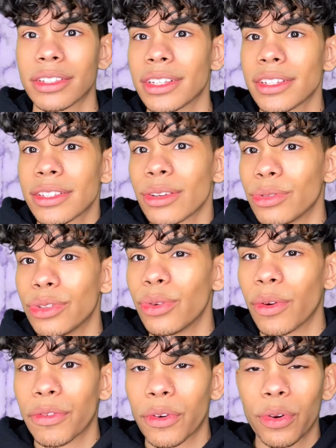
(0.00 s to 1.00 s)
They still do,
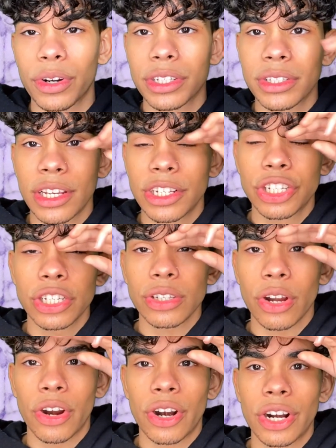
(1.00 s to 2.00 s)
of course. They just
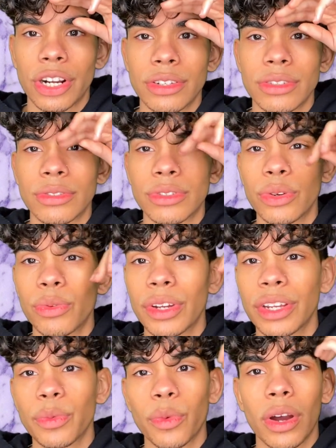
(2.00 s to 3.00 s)
aren't
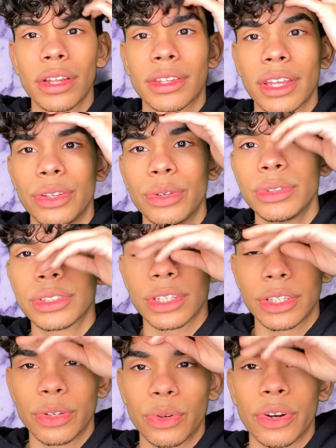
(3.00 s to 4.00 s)
doing what they used to
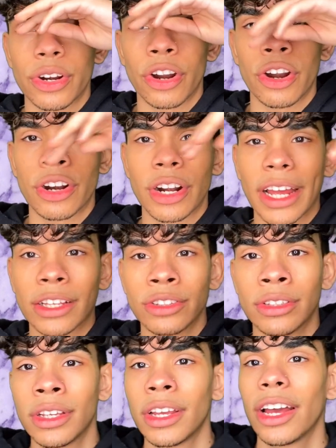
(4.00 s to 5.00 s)
do or aren't
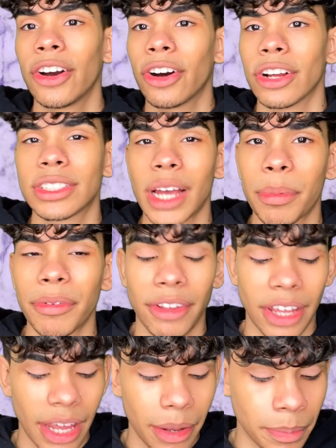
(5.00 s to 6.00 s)
on top of the
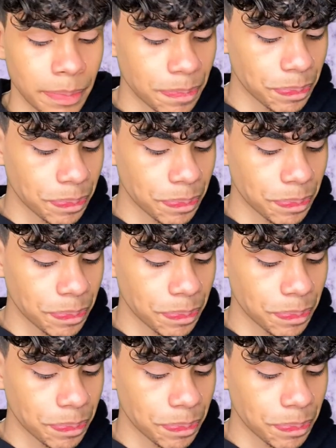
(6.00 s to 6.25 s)
game.